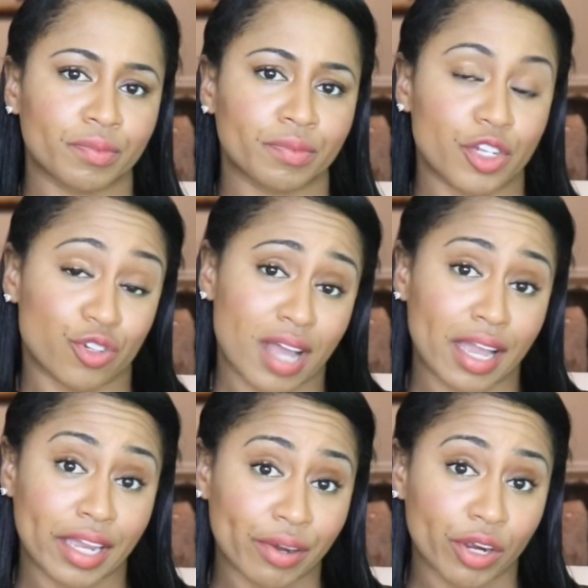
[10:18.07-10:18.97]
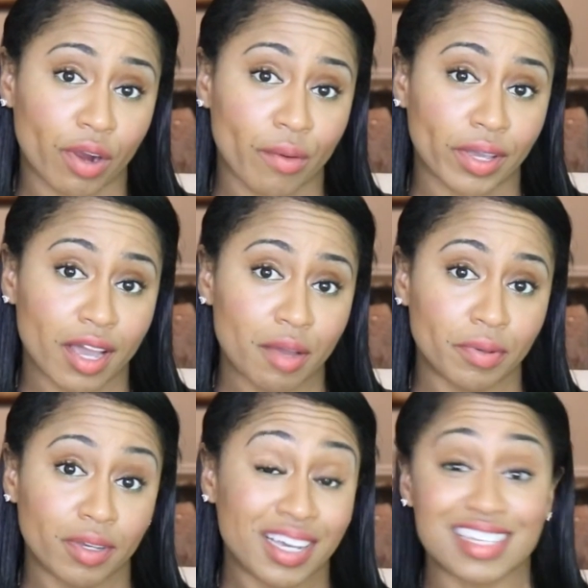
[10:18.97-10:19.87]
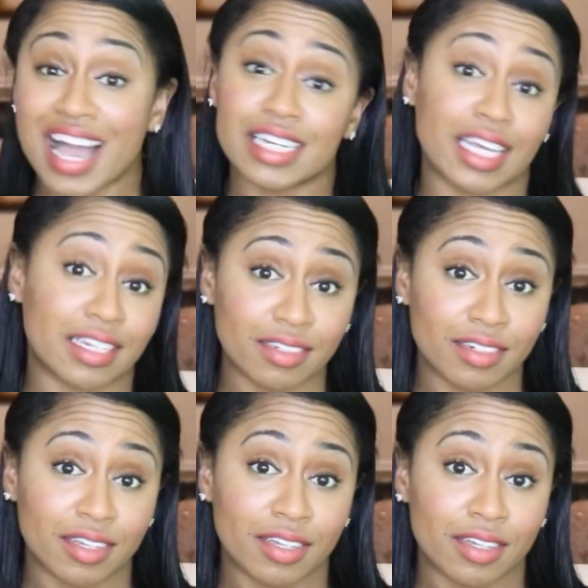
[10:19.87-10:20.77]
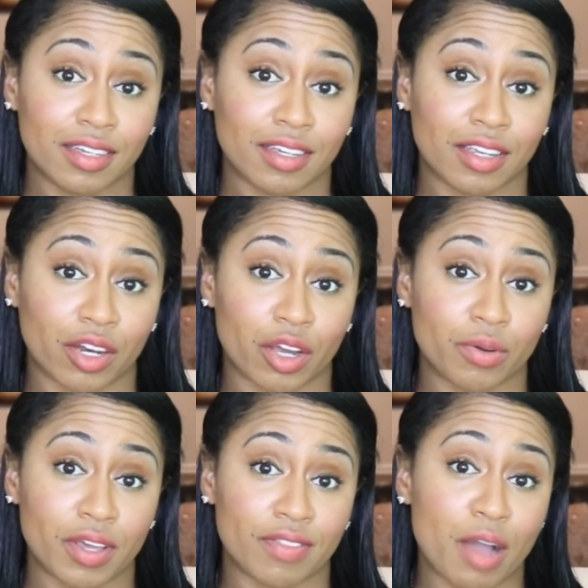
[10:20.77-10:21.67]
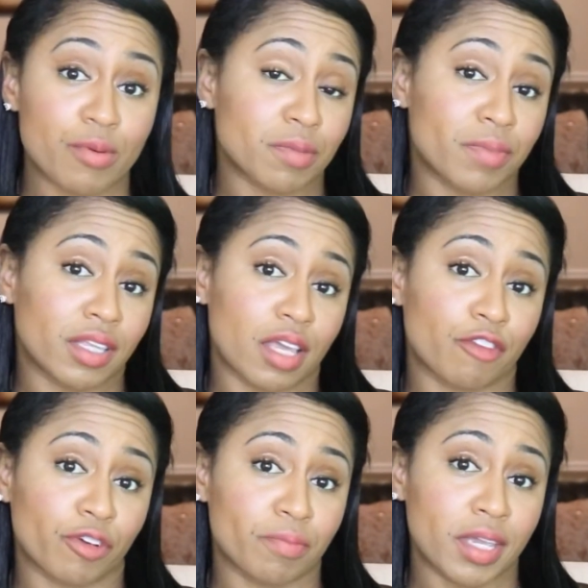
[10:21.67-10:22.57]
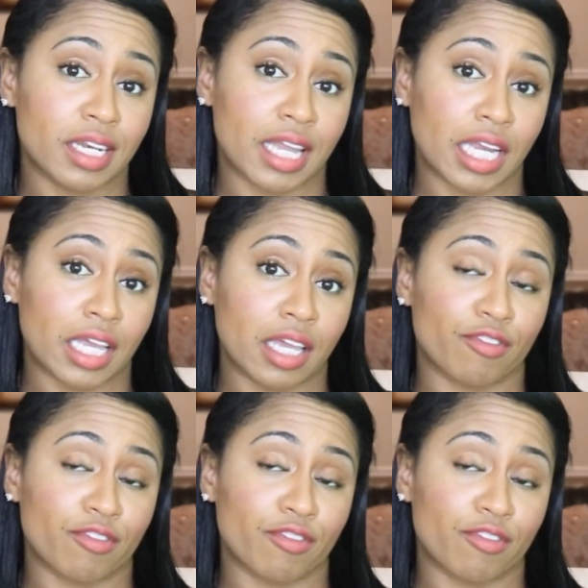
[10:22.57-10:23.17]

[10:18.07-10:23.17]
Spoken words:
Did you not hear it growing up? Because I didn't, you know, and that was a big thing for me in dating.